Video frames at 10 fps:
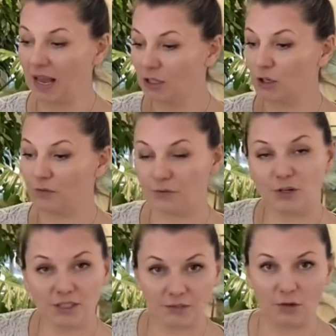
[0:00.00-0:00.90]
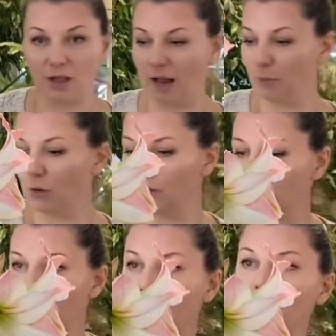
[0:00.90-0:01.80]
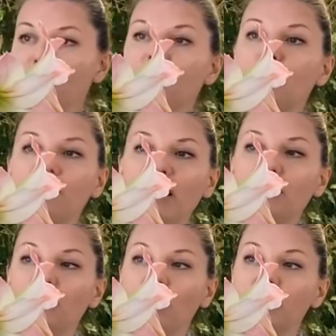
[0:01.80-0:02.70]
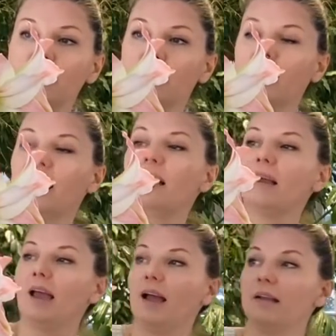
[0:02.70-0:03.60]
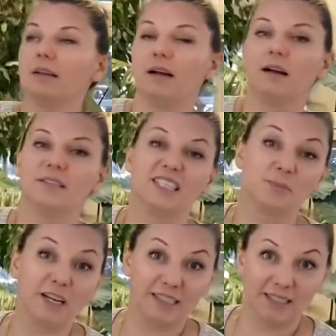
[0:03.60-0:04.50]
So first of all, I'm going to remove the red one and display it